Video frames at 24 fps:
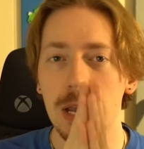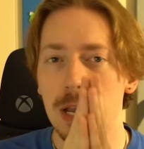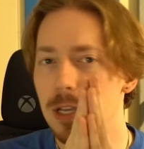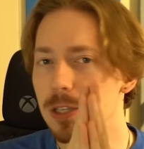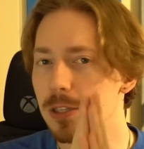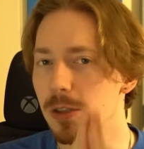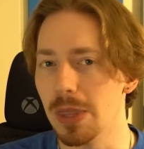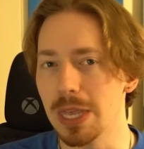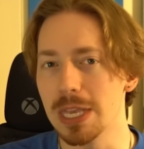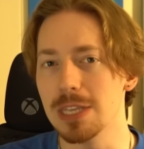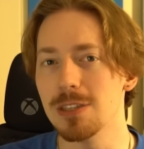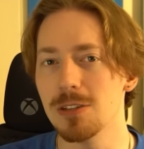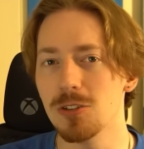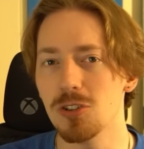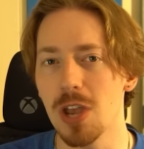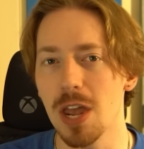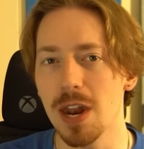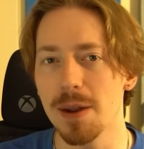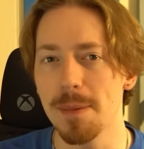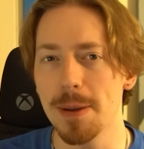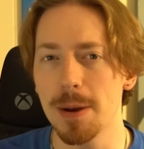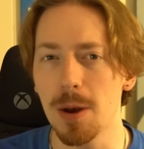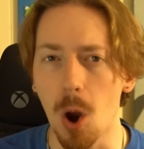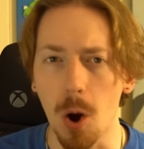So ladies and
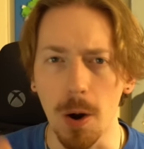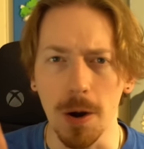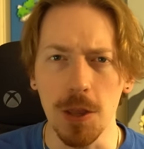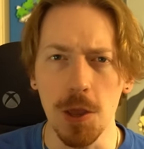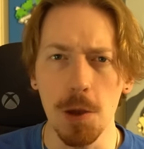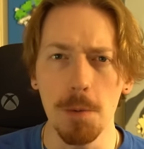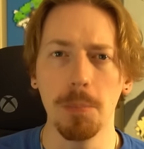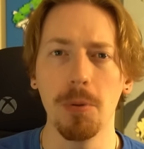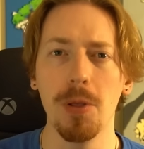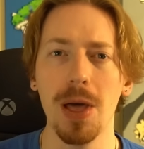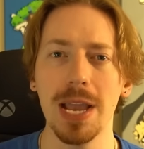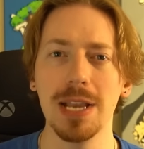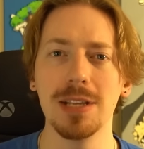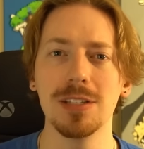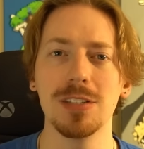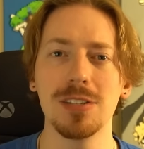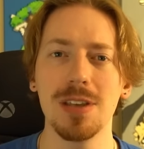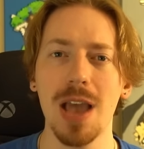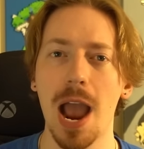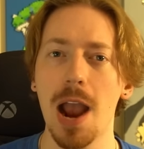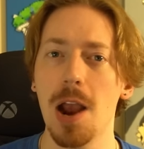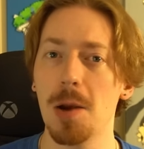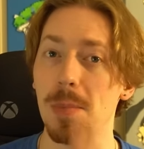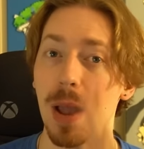gentlemen, are you playing
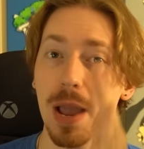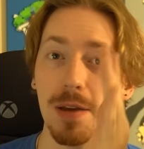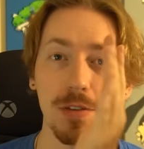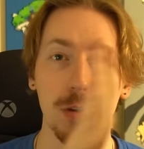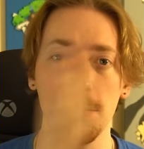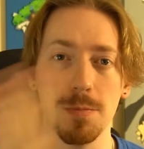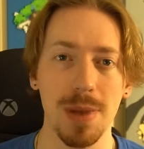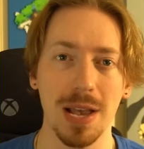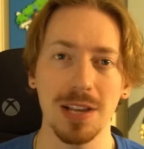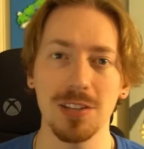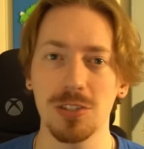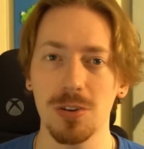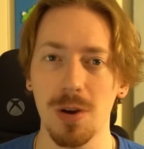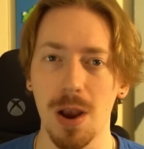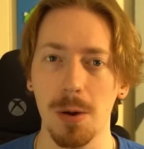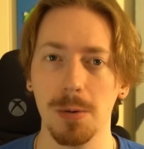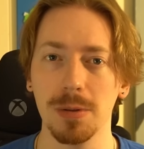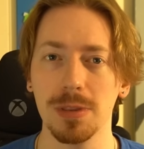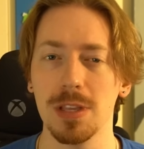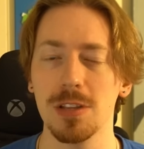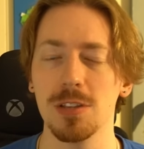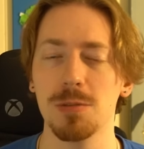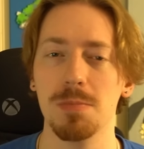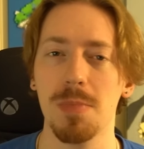Skyrim? Have you messed around
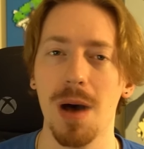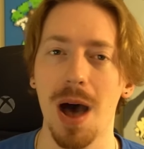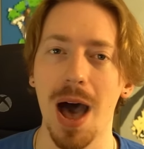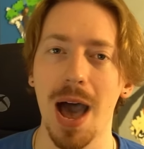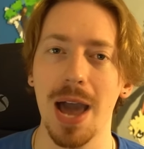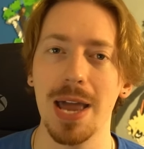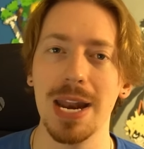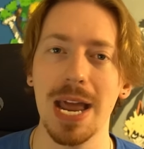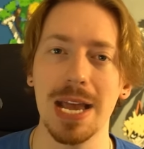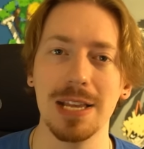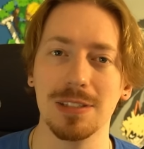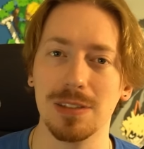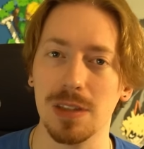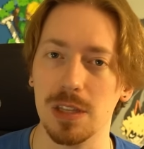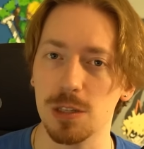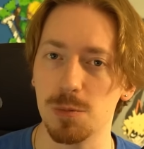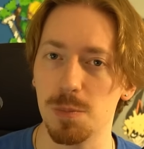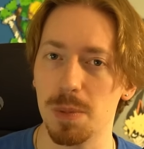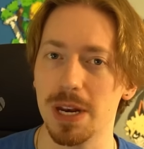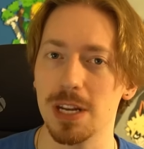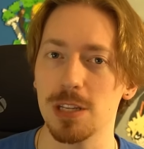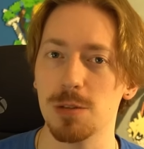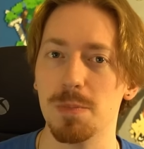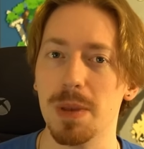with this mod? Has this
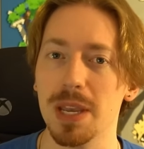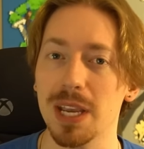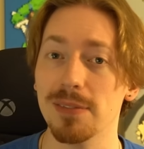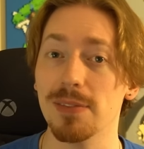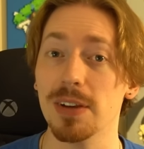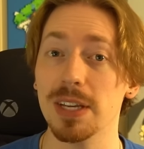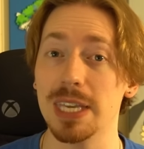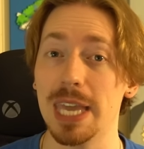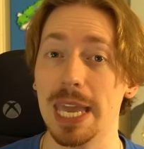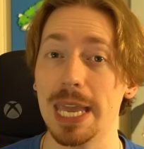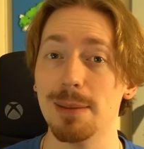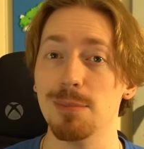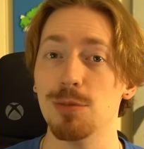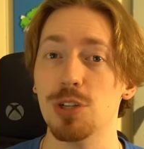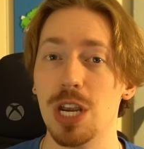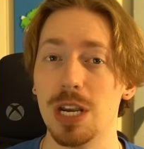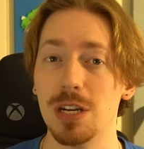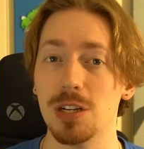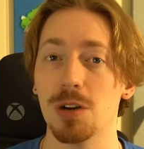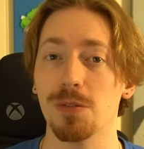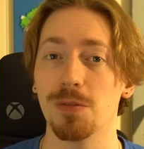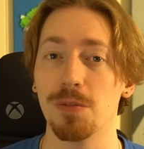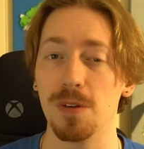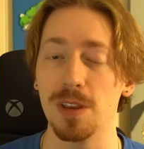been as big of a game
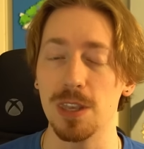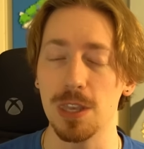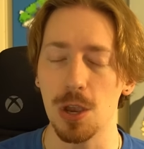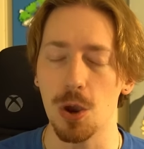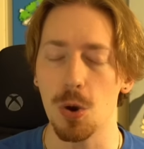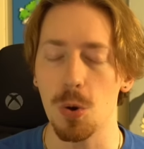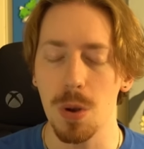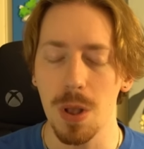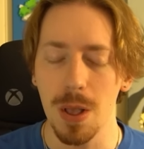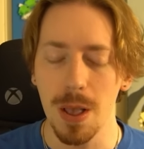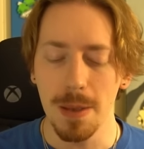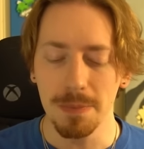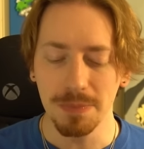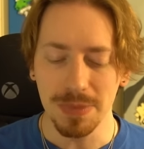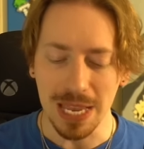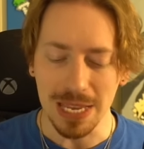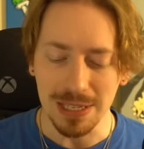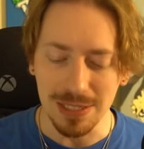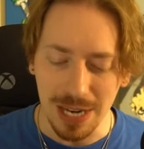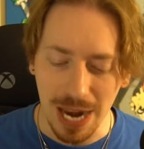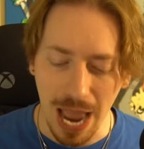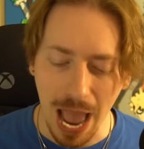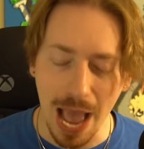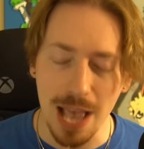changer for you
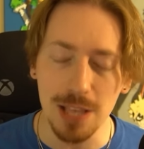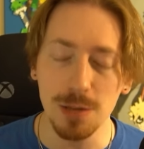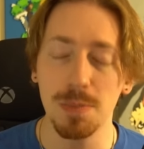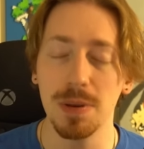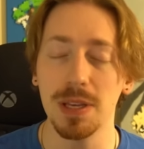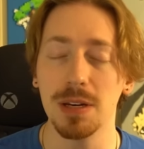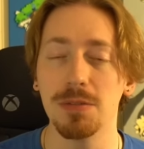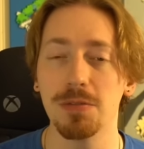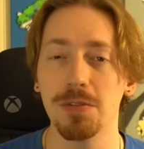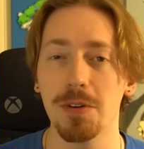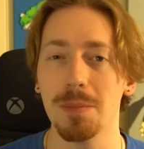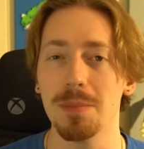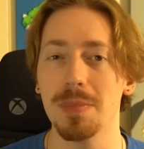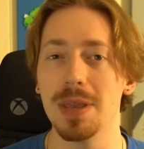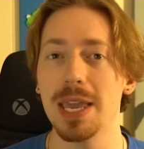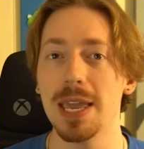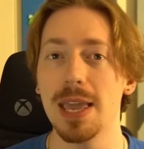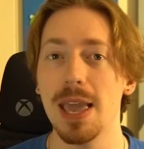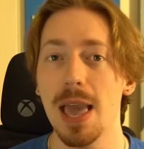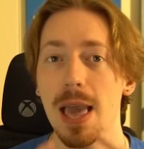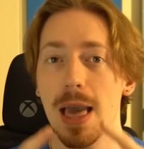as it has been for me?